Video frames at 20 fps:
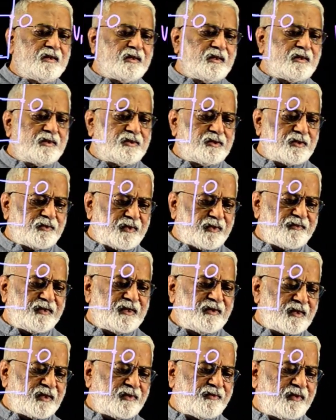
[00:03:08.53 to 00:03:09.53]
So
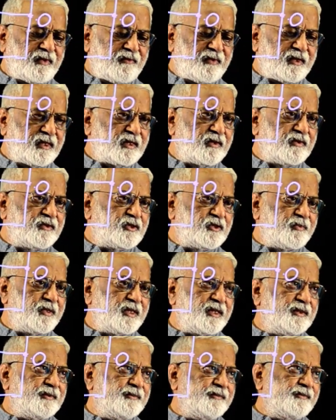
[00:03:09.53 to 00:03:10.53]
V1 will work out to
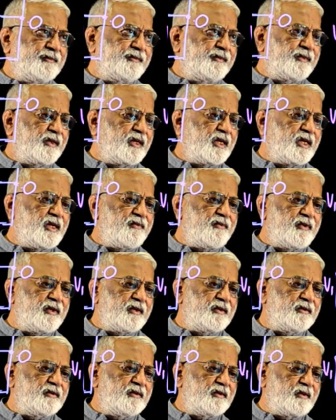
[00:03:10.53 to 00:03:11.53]
be
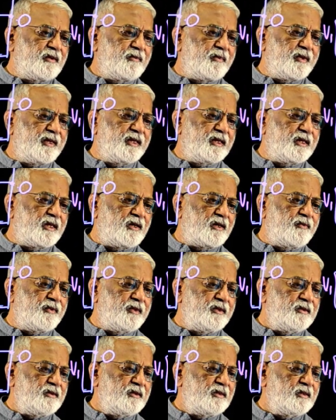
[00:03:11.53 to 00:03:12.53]
E1 by
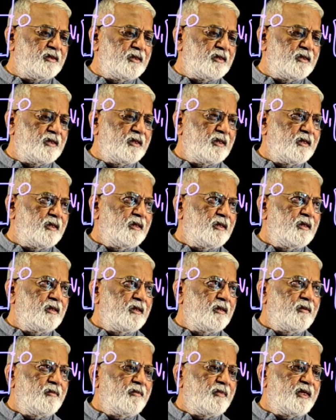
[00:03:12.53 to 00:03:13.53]
R1
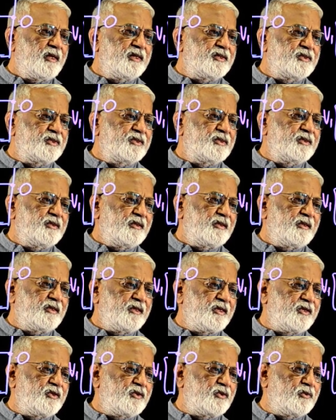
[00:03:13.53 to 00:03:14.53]
plus
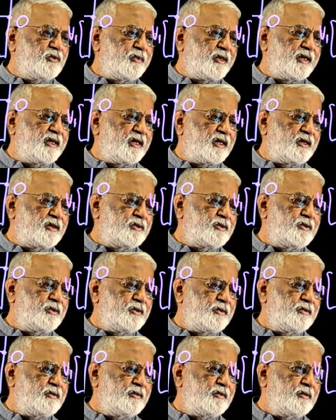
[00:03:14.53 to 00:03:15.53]
E2 by
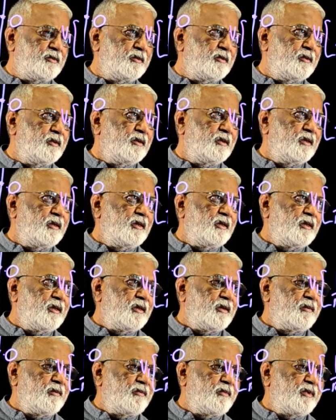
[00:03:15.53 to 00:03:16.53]
R2
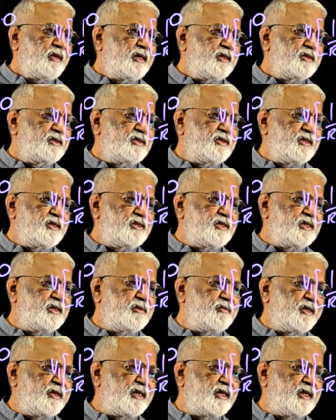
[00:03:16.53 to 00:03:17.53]
plus E3
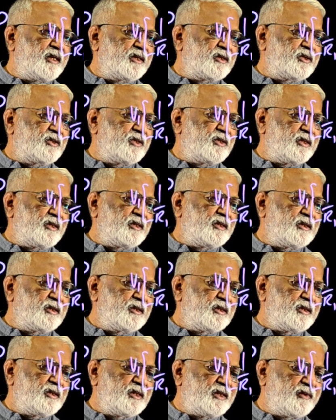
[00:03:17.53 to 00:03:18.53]
by R3
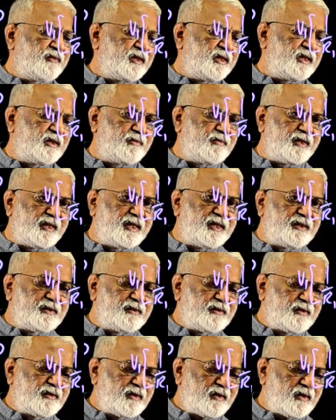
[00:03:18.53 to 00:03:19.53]
divided by
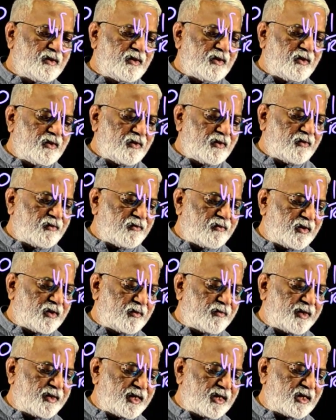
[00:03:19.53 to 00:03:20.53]

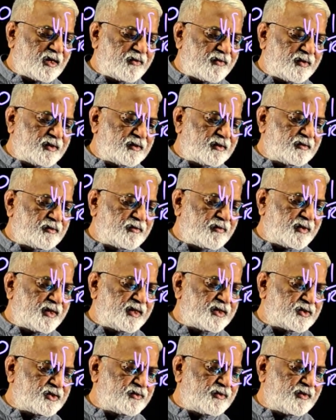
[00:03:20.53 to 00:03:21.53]
1 by R1
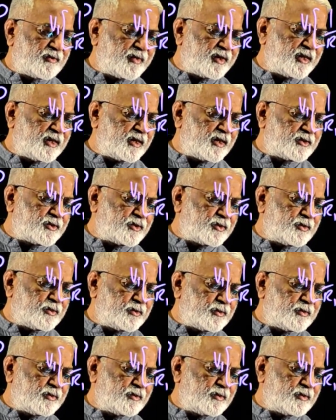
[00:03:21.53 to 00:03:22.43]
plus 1 by R2